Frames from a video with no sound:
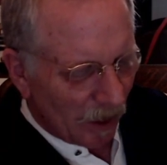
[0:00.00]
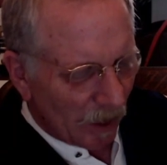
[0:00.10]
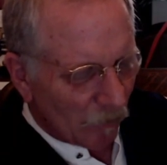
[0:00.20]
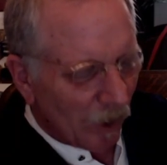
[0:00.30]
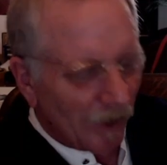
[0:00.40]

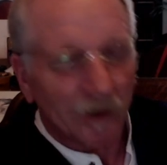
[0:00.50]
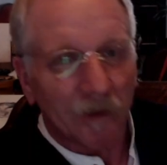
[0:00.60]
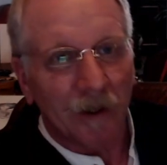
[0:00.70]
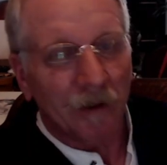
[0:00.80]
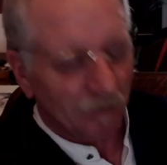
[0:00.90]

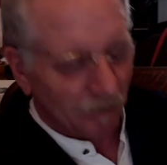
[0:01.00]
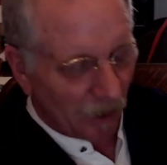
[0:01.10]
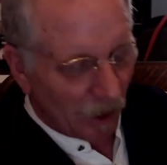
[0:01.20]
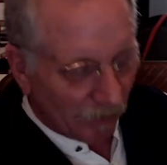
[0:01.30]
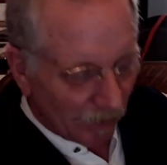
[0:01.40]
ironically,
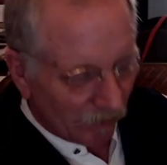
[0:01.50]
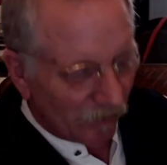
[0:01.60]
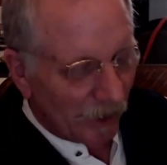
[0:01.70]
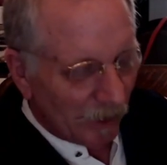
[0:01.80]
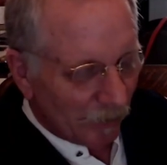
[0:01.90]
on that
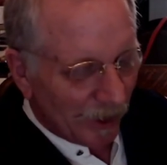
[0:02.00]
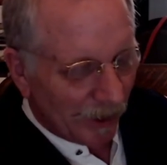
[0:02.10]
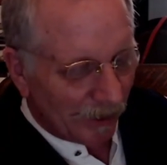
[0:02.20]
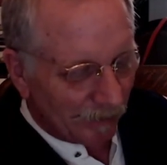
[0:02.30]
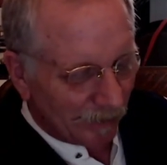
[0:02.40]
same
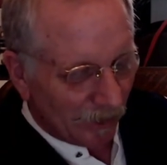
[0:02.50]
day,